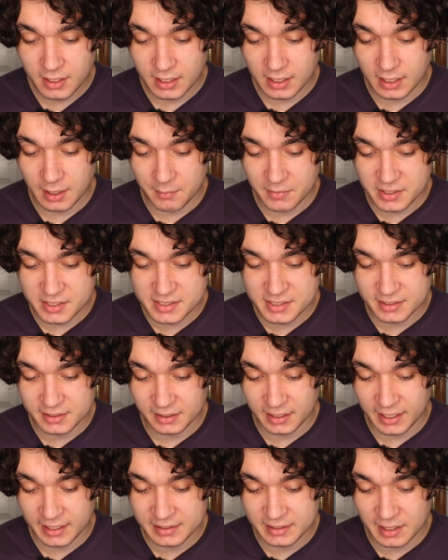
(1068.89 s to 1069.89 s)
And I'm gonna
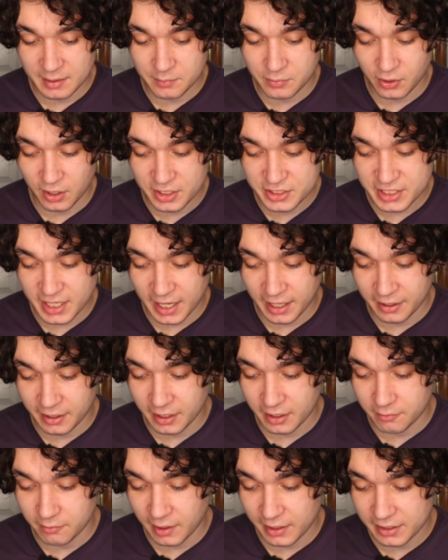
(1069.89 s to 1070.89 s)
select a brush
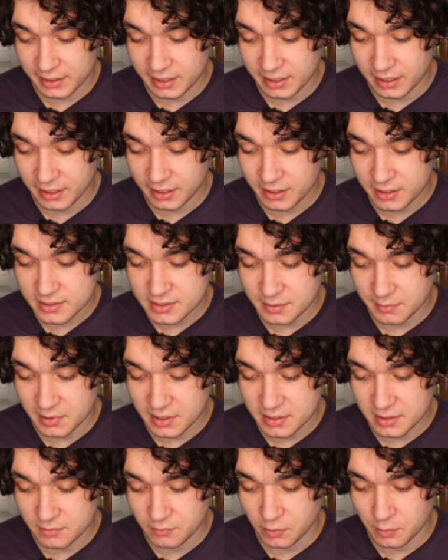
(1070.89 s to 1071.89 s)
area right here. So I'm
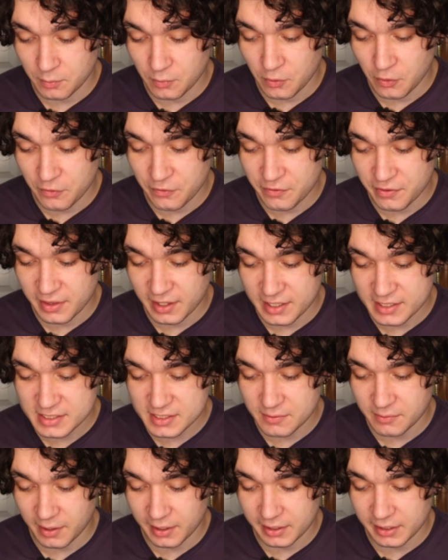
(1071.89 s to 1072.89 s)
gonna remove
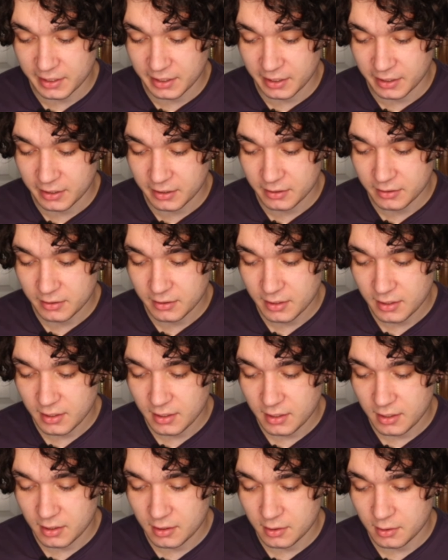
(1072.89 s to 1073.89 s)
this right here,
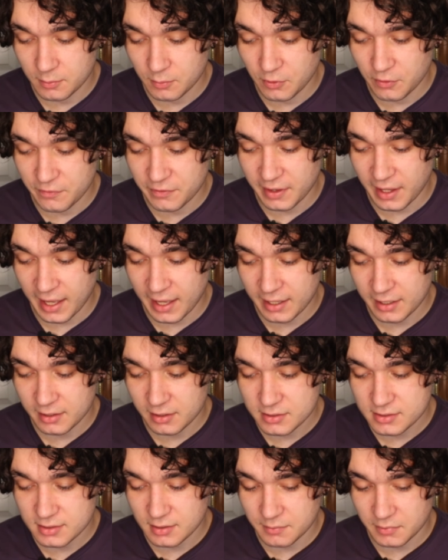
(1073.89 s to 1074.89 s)
remove
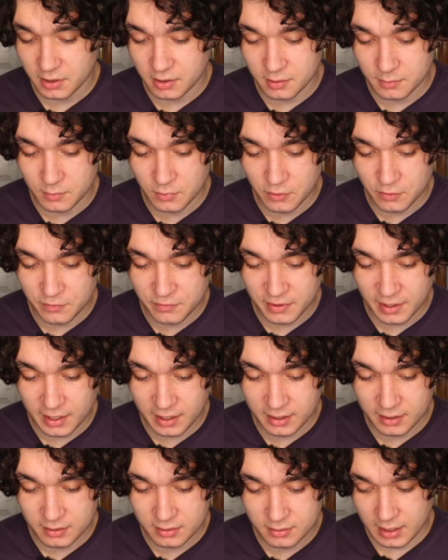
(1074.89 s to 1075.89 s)
that. So I'm gonna remove
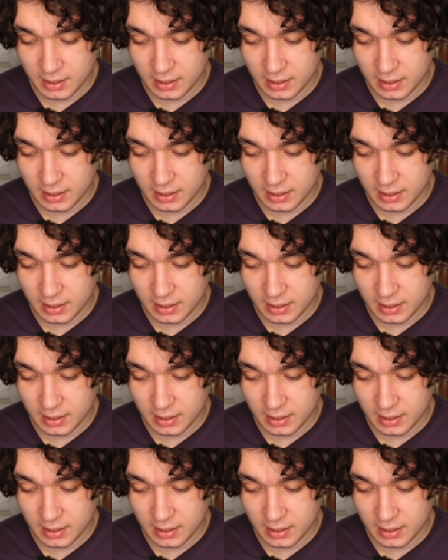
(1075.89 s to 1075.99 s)
that.